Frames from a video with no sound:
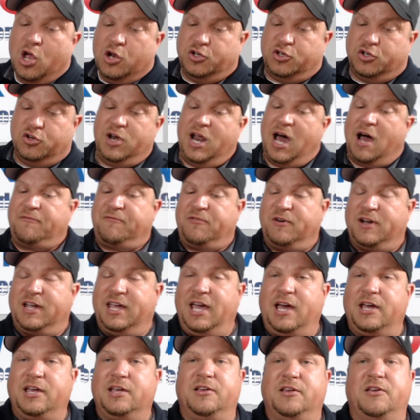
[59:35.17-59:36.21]
Do not
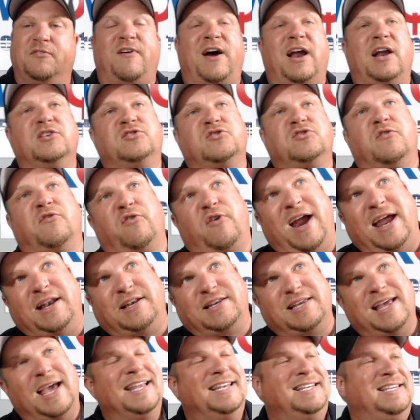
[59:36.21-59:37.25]
forget, you find us over
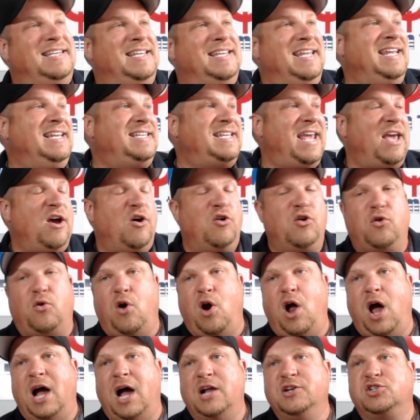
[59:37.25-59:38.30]
at Detail
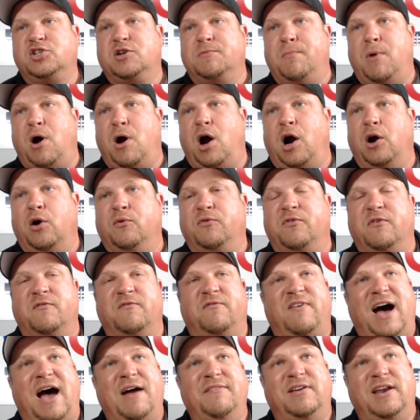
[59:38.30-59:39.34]
Garage tomorrow from
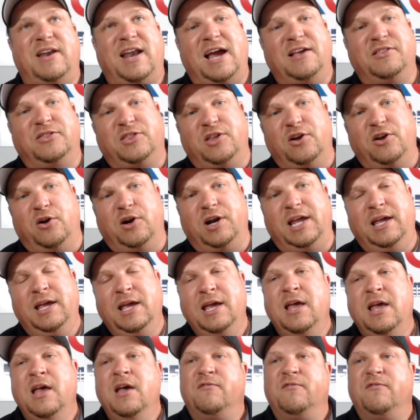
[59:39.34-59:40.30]
5 to 9:30.